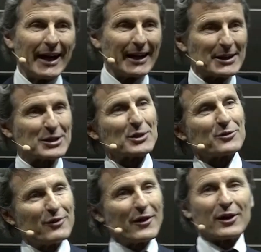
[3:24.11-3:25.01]
and this is
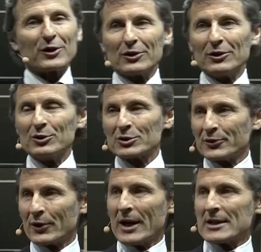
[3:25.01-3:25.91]
very good news
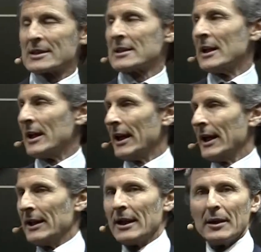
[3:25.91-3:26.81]
for us
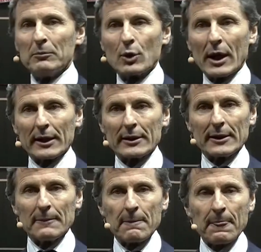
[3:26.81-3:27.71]
in Bugatti.